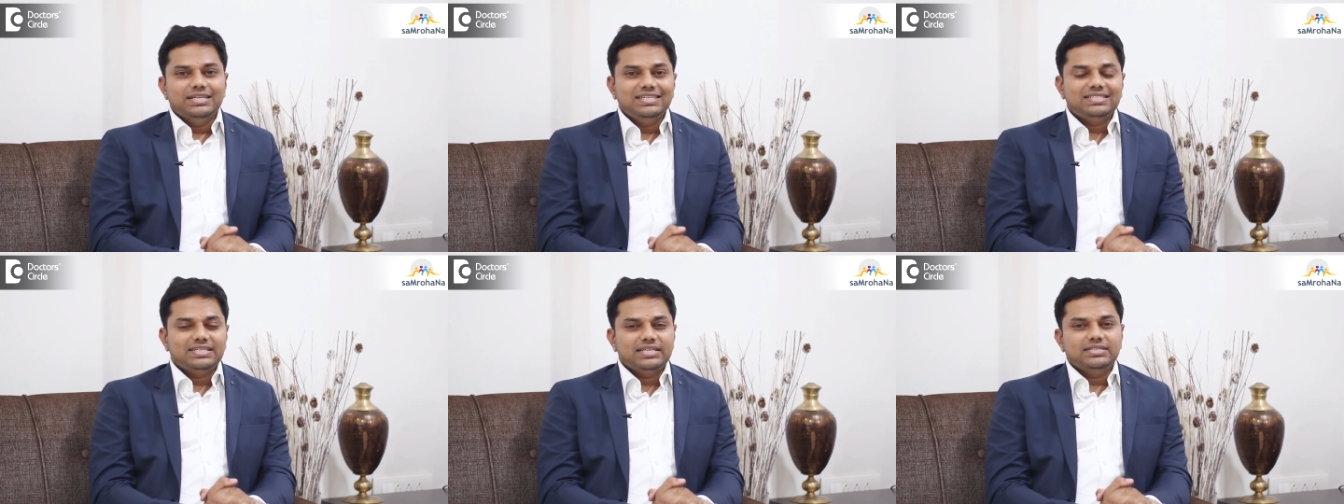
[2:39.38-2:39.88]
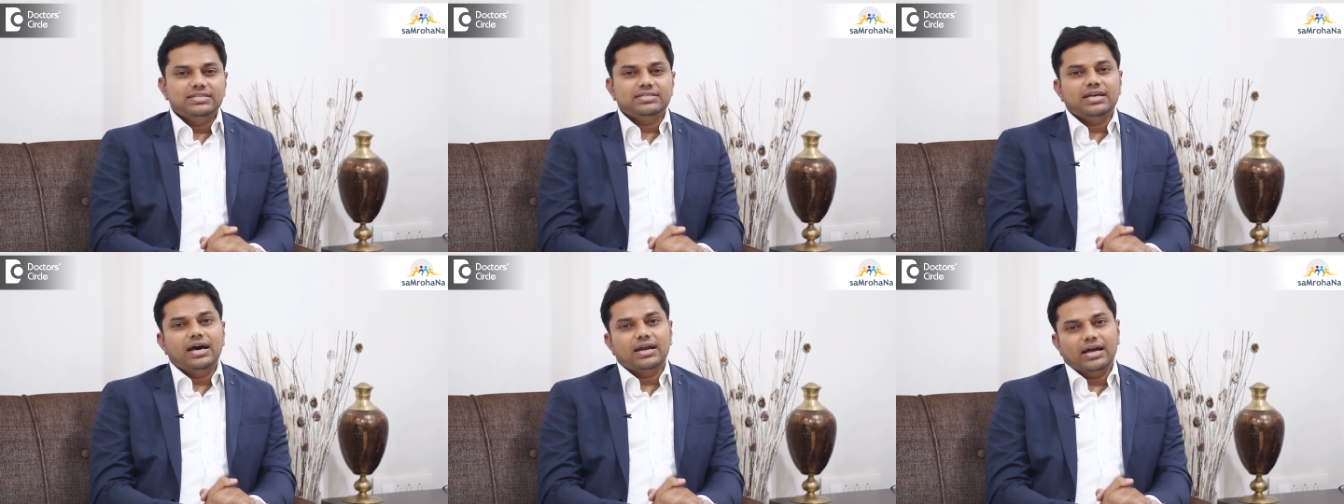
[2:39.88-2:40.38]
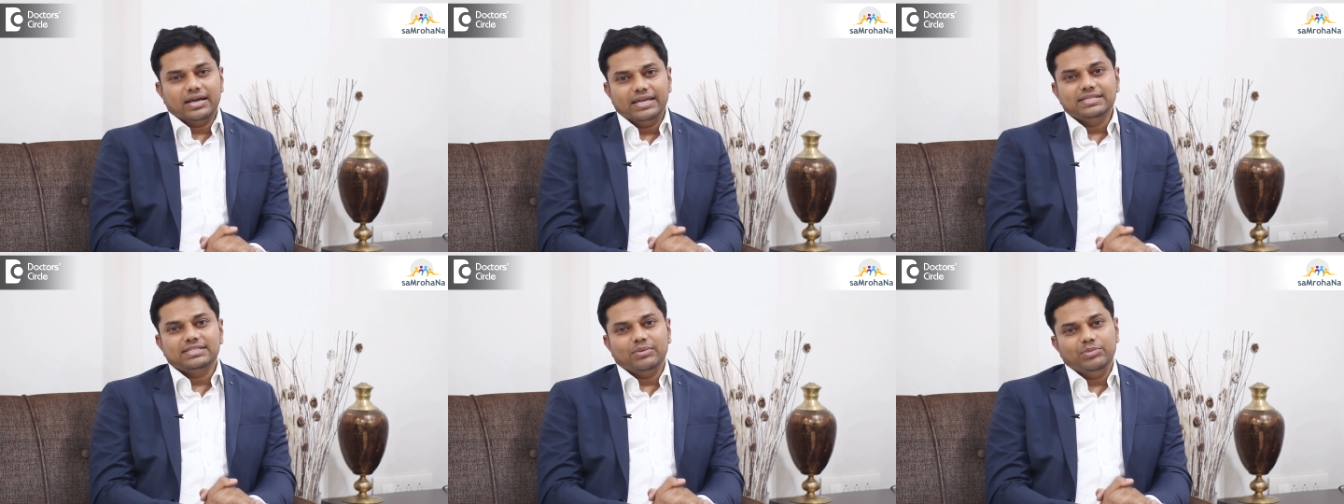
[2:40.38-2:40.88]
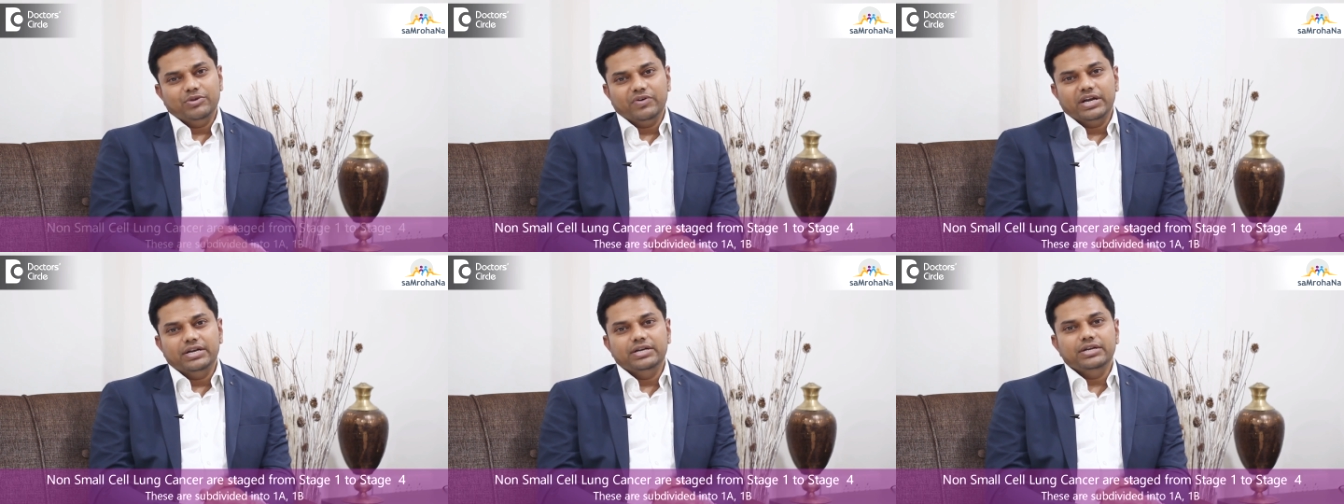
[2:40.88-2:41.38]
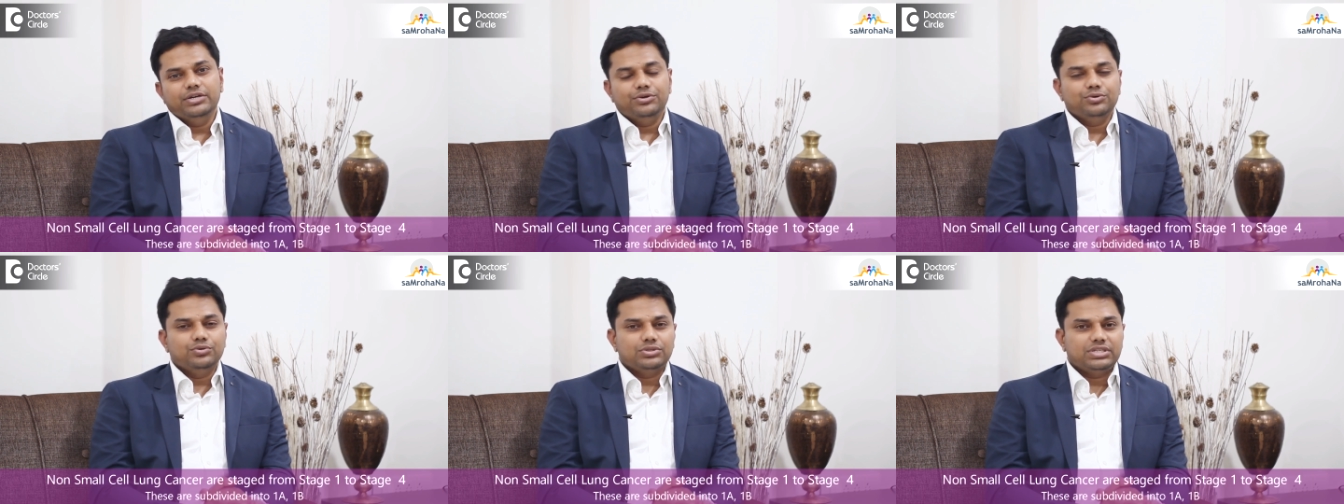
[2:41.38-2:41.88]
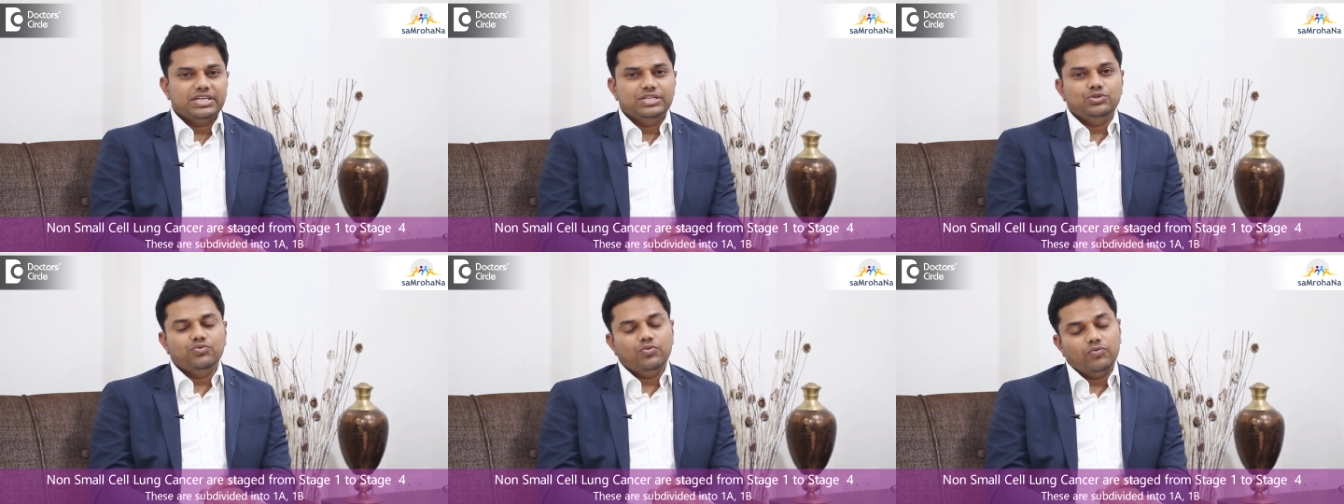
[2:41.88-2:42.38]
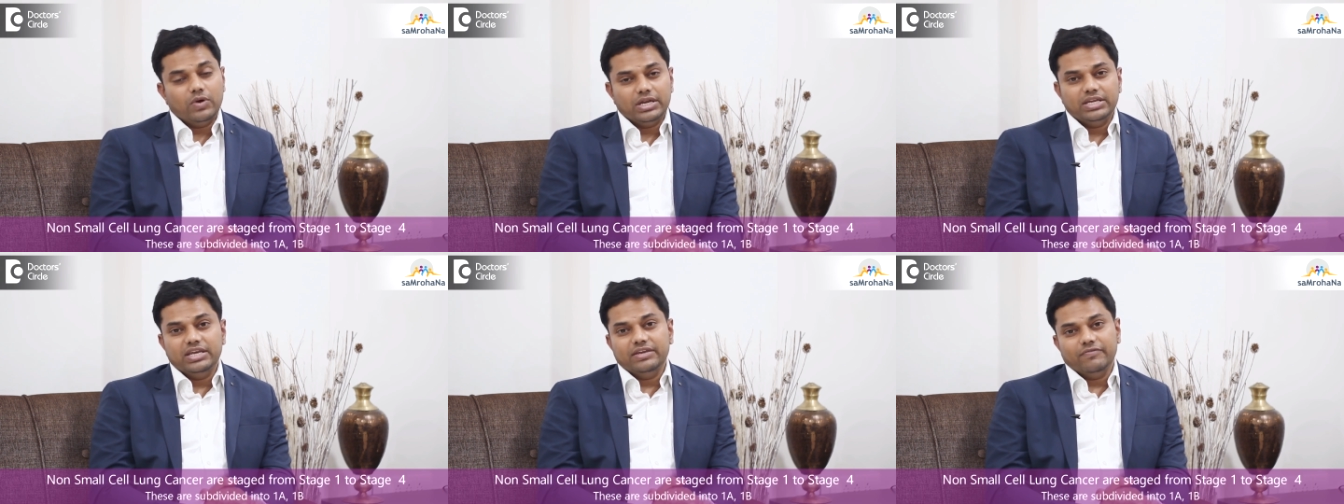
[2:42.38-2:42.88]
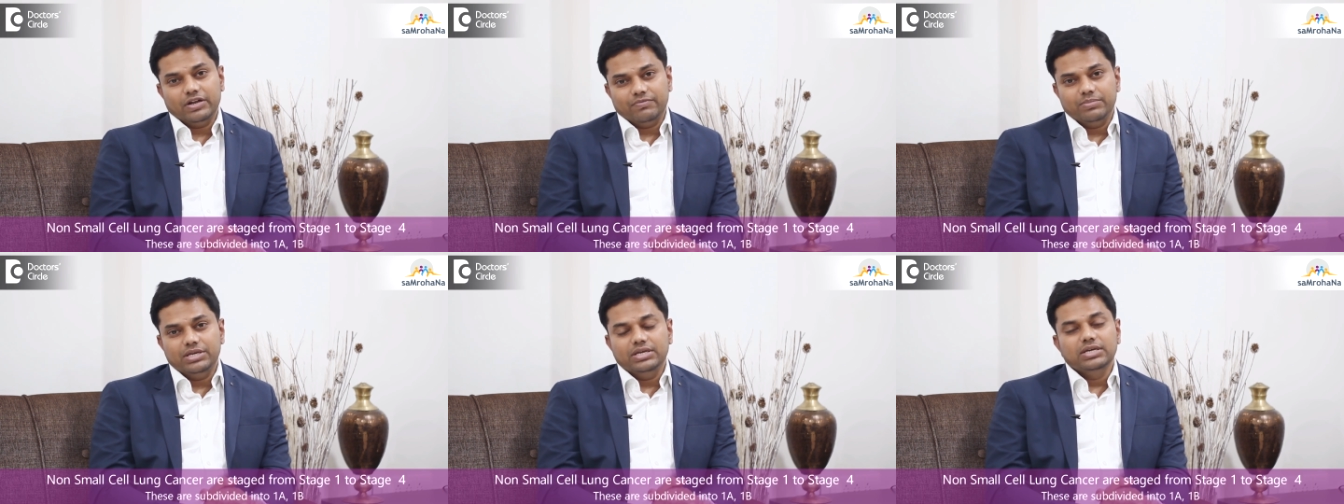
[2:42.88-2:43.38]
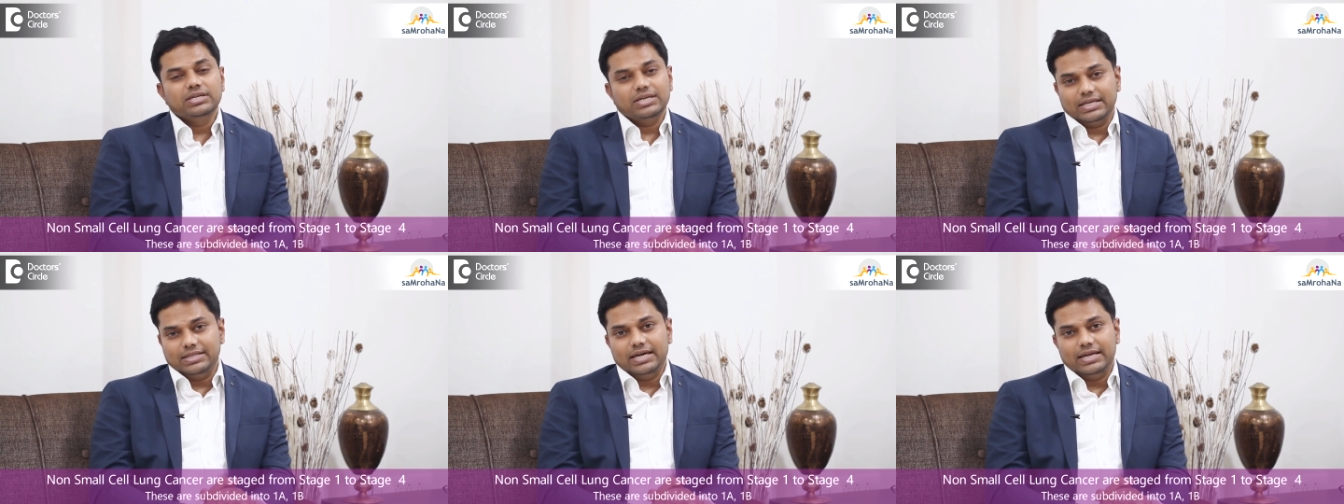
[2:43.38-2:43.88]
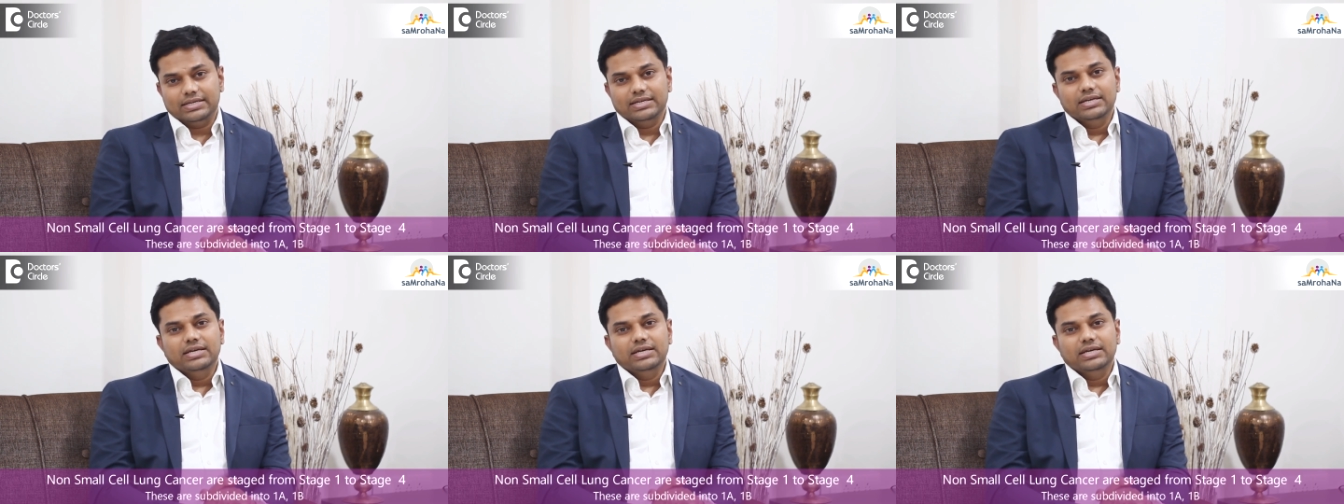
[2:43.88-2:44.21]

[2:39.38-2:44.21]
these stages are again subdivided into stage 1A, 1B like that.